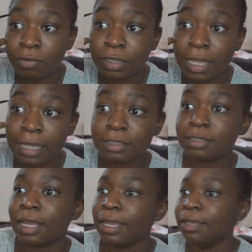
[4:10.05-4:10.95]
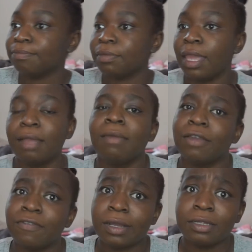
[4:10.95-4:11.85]
one last night and my
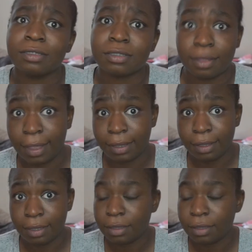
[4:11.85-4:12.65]
friends liked it.